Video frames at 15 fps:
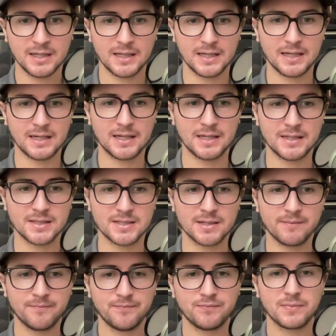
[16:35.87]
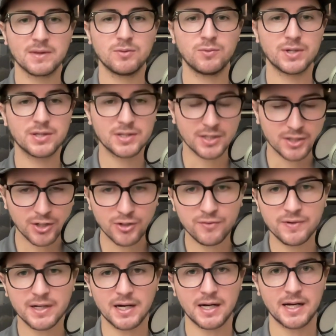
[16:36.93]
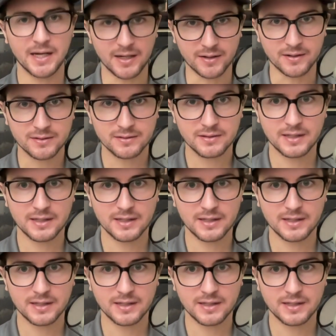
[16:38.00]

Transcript: And with the COVID IL,